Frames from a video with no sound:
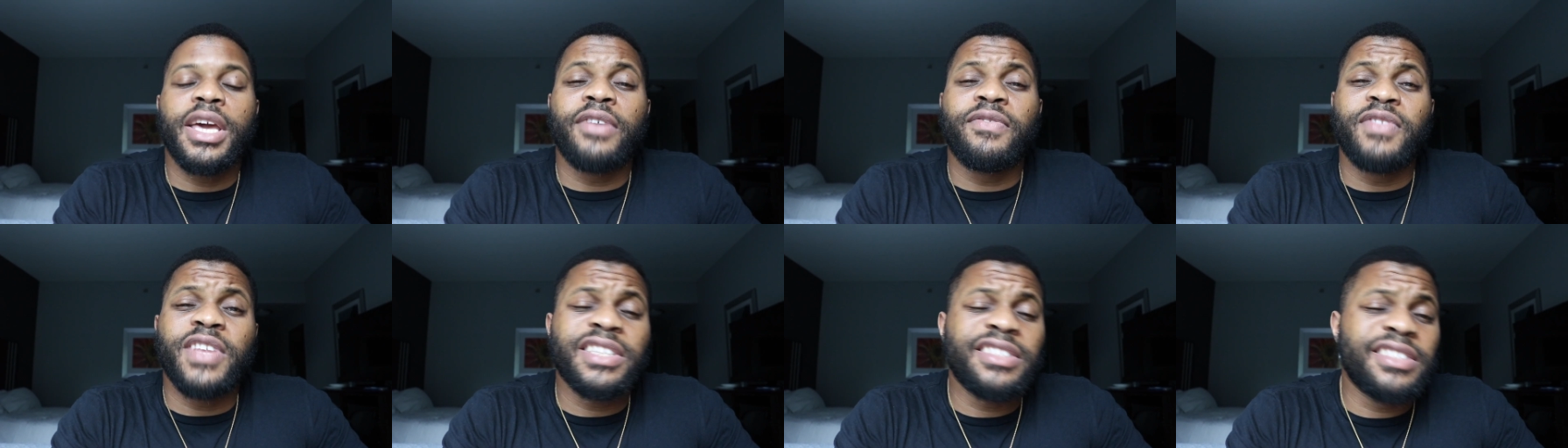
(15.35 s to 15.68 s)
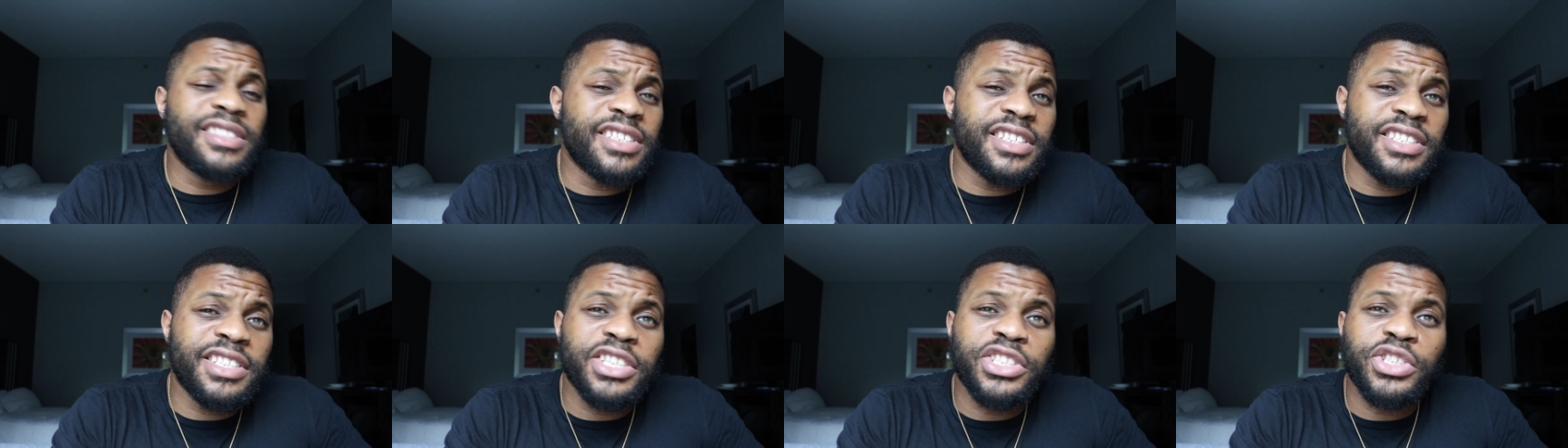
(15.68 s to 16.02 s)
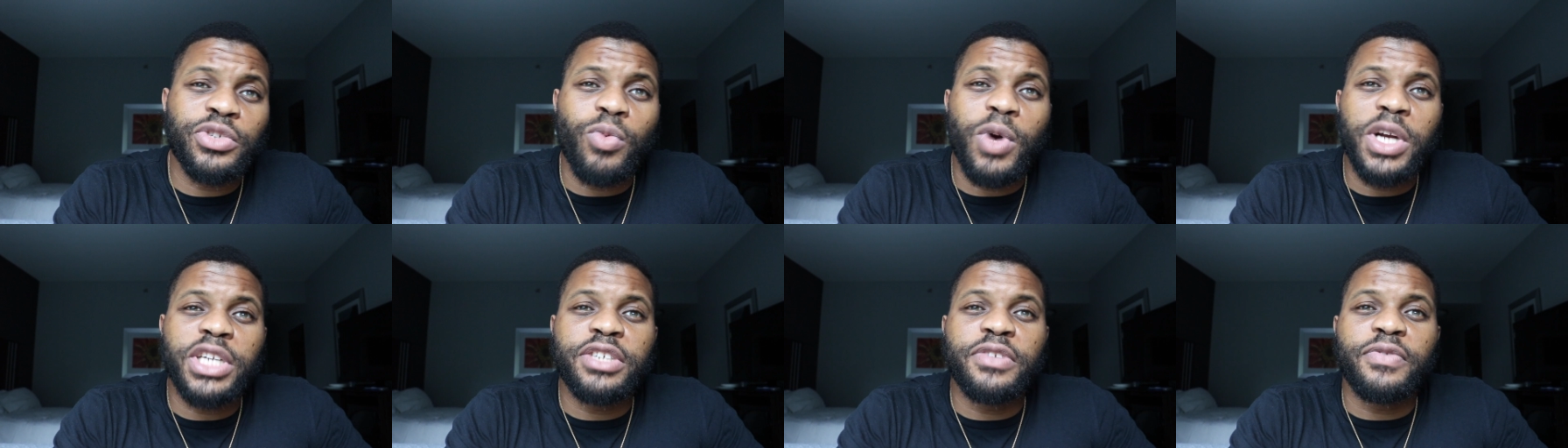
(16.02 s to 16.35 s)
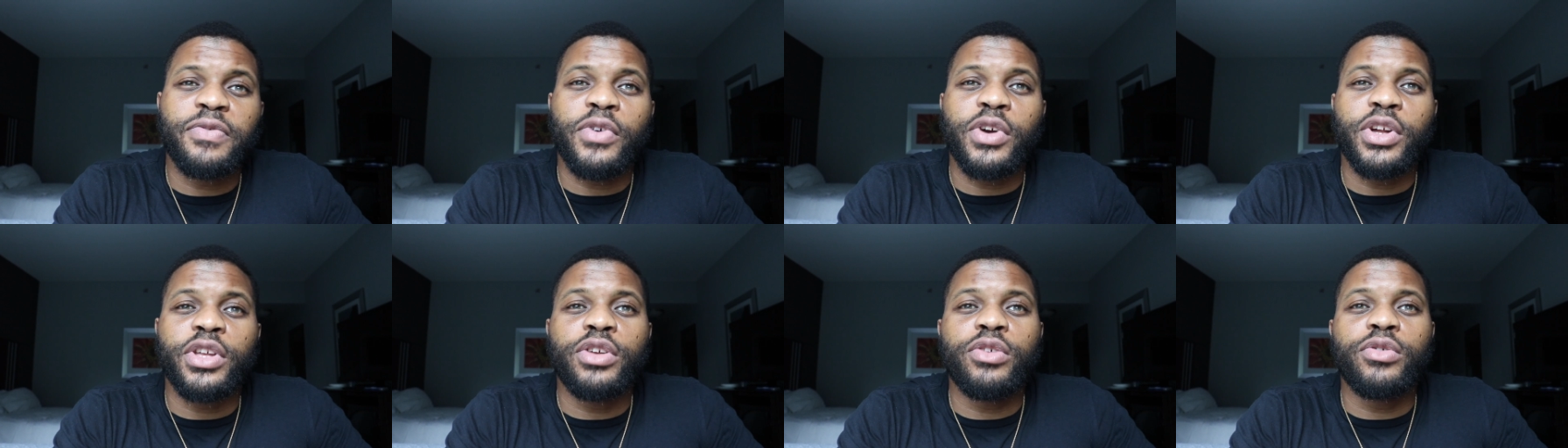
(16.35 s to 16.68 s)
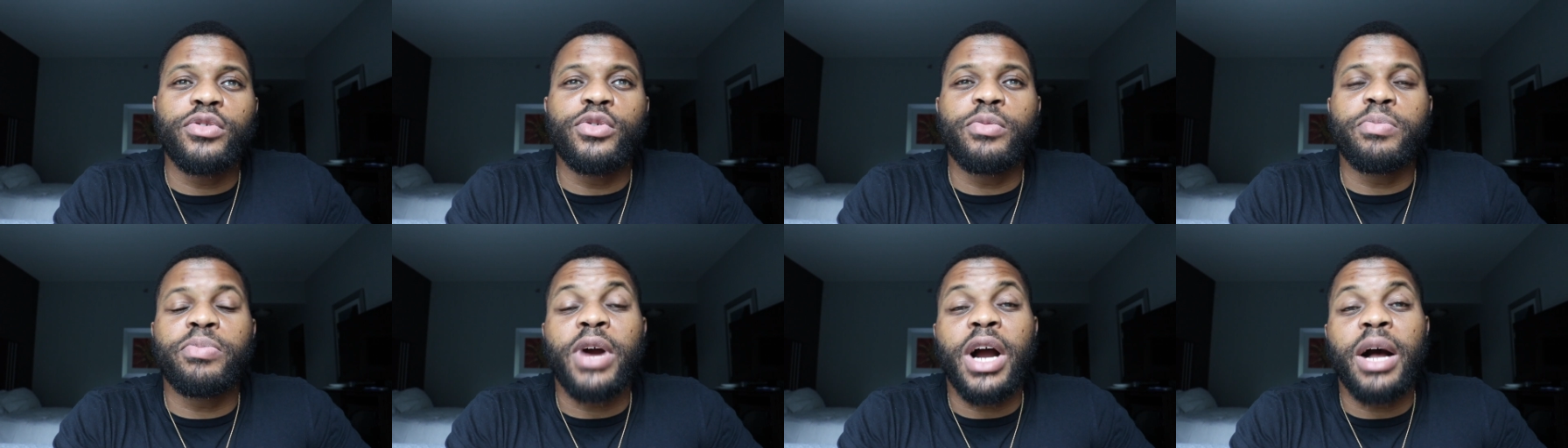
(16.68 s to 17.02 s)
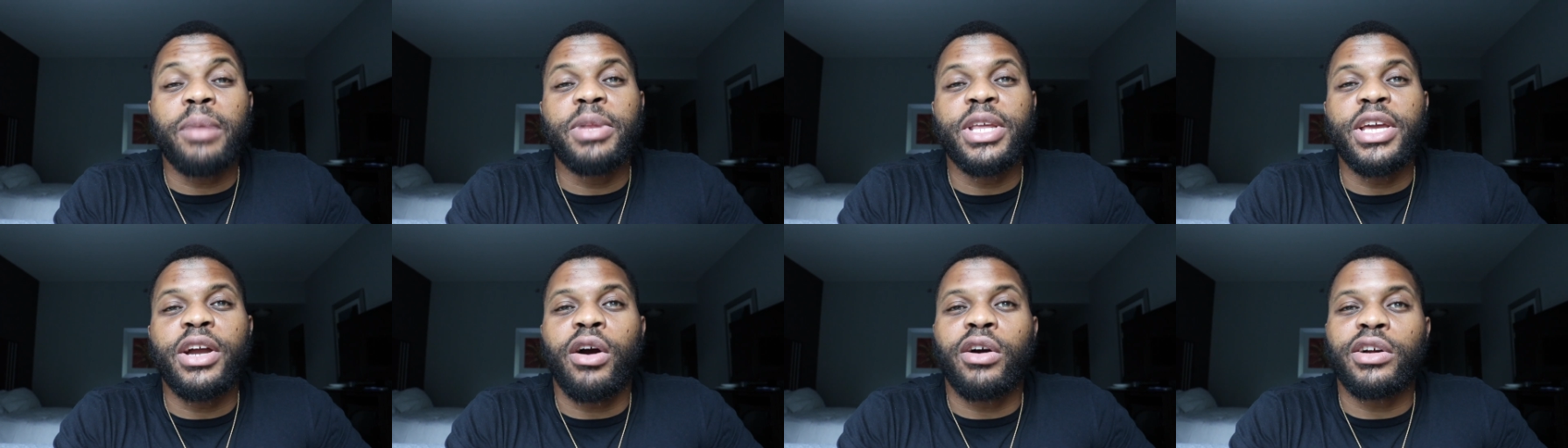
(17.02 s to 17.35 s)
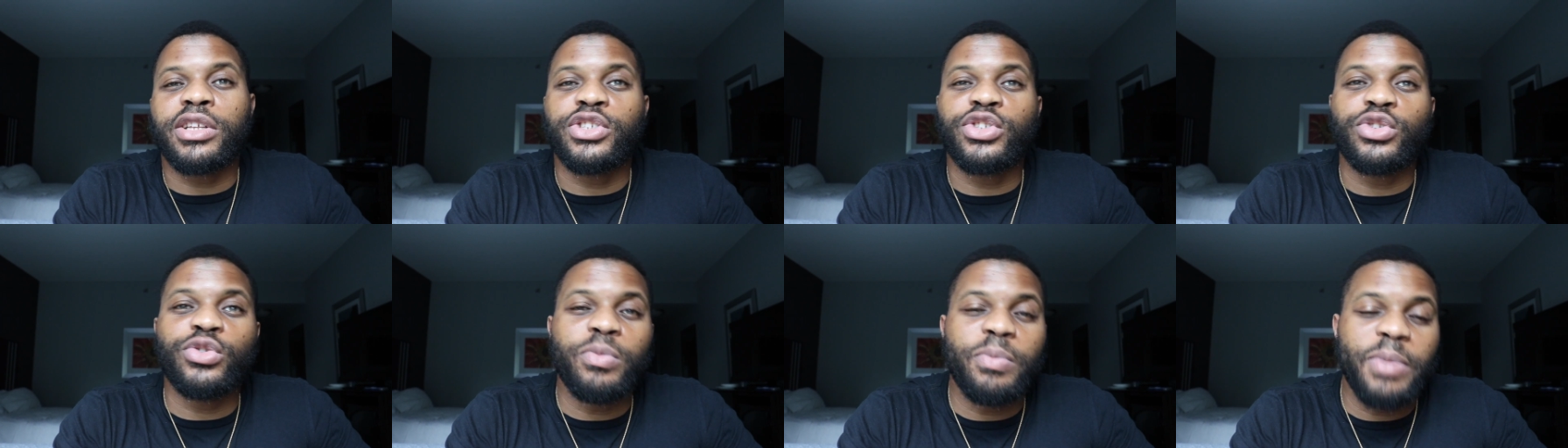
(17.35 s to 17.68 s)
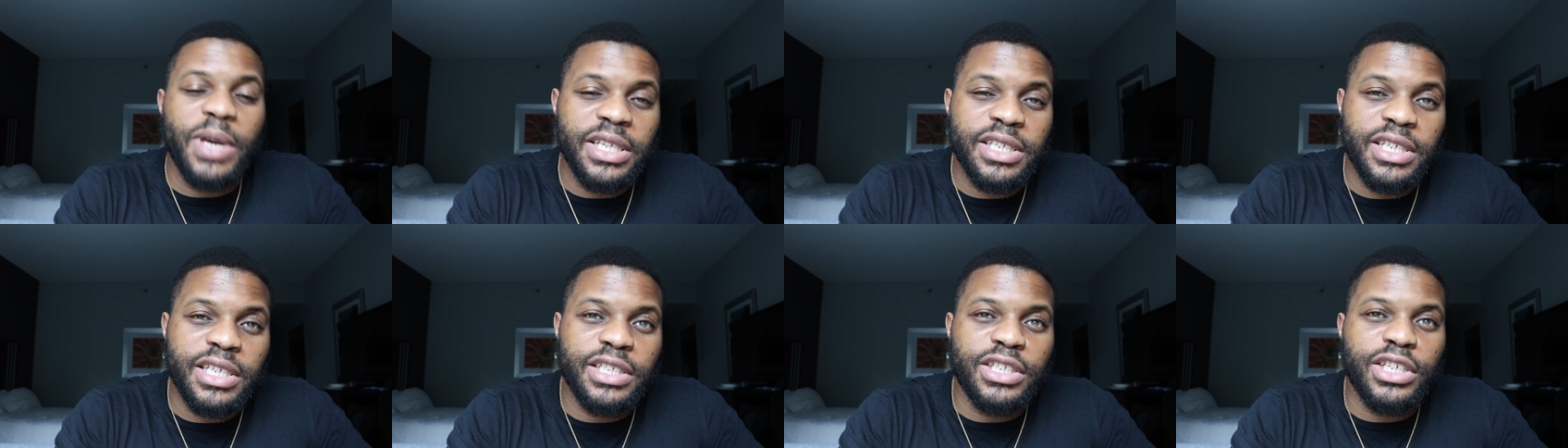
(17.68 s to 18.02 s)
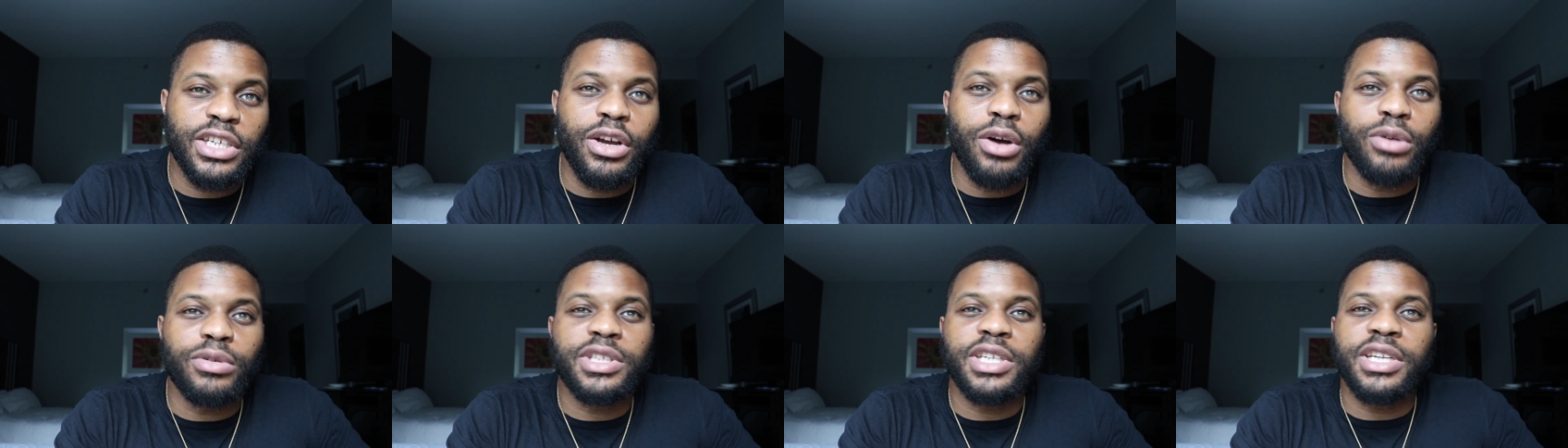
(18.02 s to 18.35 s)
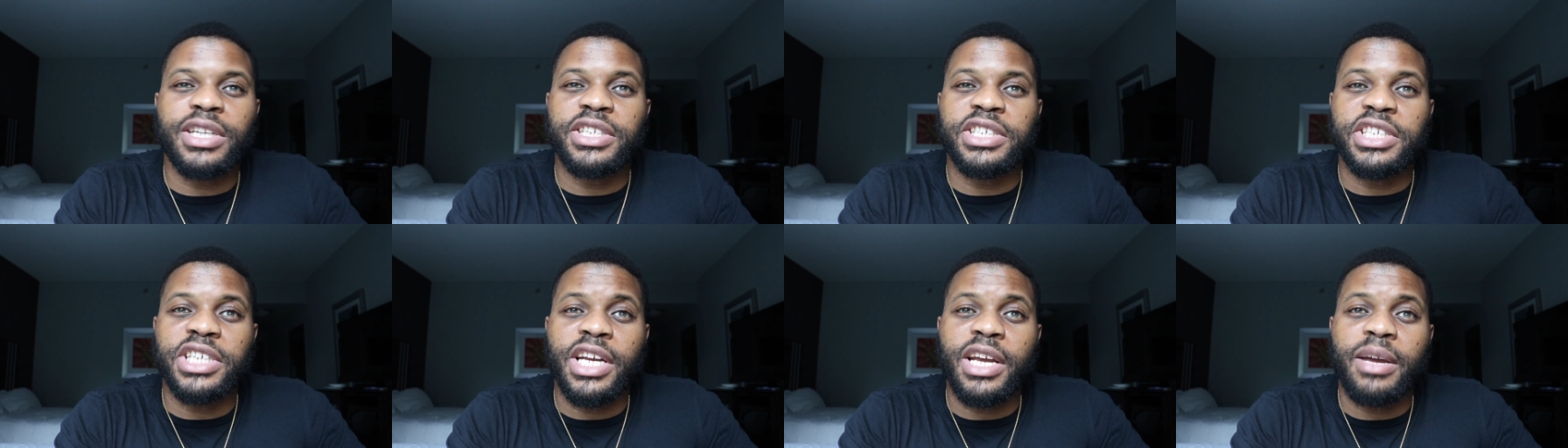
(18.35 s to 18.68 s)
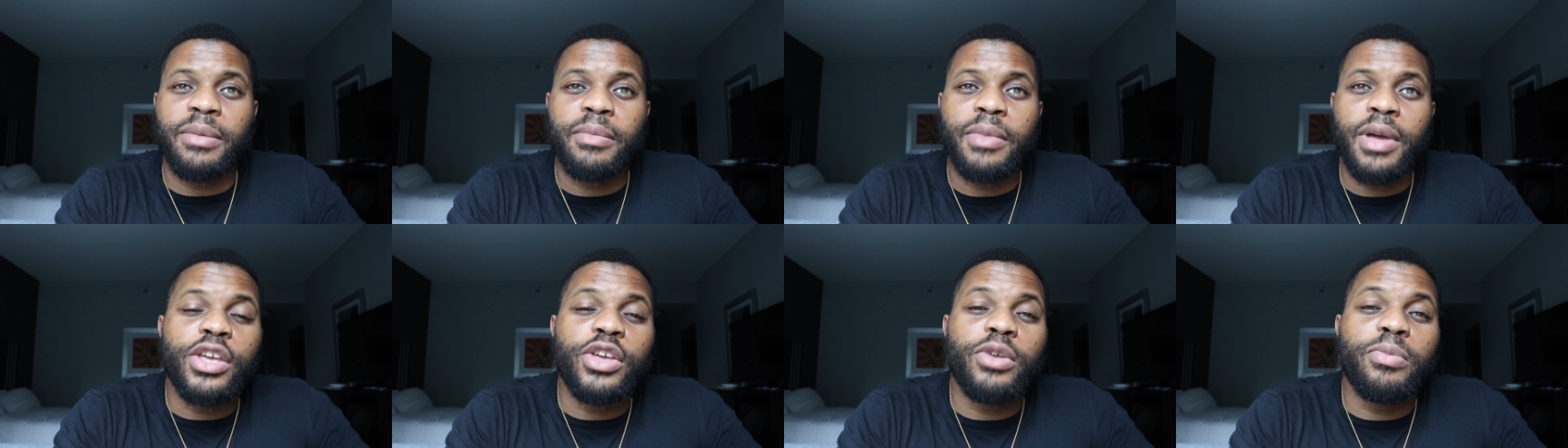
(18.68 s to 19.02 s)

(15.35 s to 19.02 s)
If this is the situation for you, you probably are too busy to go to the gym.